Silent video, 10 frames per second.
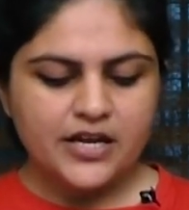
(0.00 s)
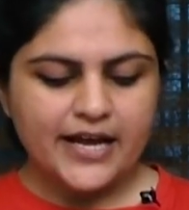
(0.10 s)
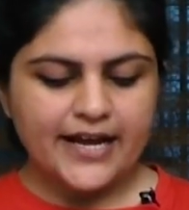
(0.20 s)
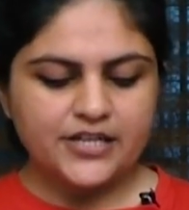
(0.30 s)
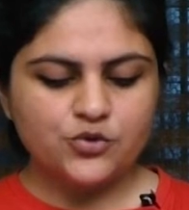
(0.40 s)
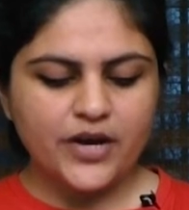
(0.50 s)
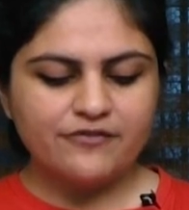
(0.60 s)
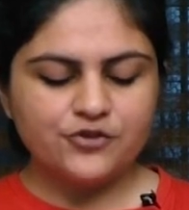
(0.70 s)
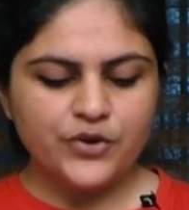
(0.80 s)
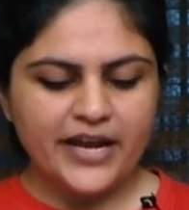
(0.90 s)
and you
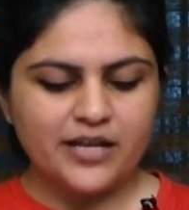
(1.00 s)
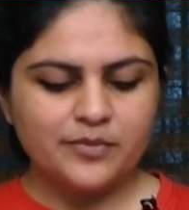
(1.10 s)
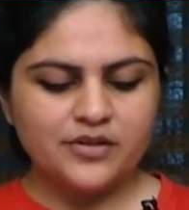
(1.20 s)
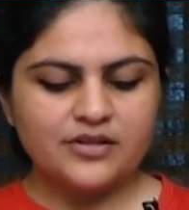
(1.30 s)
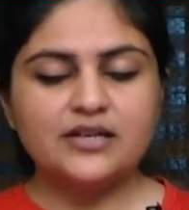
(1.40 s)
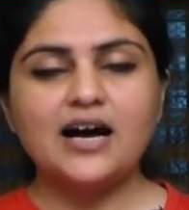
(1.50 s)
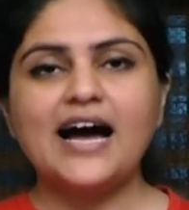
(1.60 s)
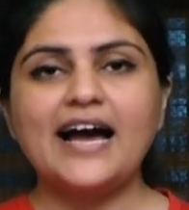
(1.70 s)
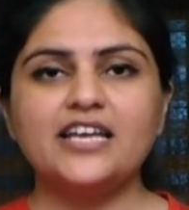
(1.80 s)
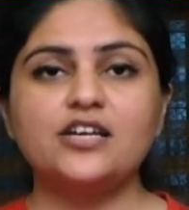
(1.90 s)
have to enable the
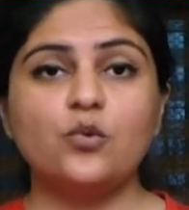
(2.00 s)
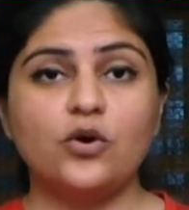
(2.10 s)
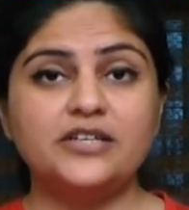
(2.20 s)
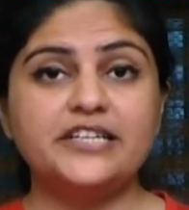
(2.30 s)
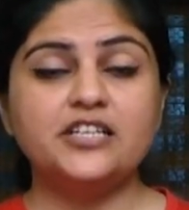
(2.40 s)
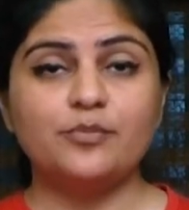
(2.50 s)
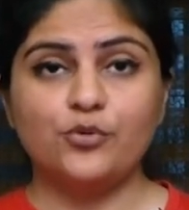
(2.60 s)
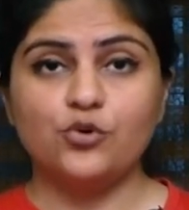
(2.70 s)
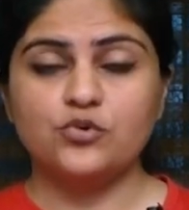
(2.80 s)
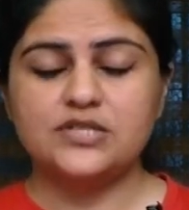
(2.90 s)
high quality
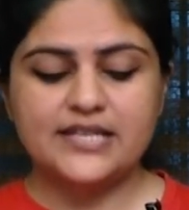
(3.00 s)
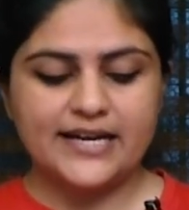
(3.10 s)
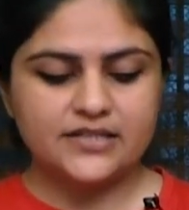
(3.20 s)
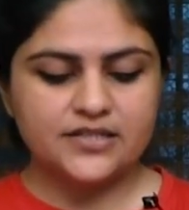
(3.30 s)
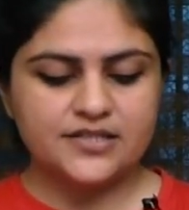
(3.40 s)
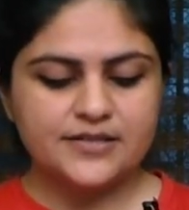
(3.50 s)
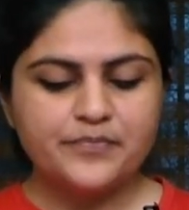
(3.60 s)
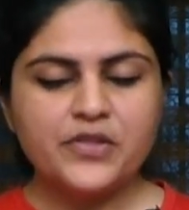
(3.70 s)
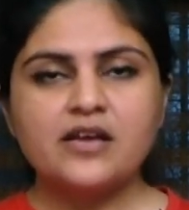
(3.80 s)
uploads. That is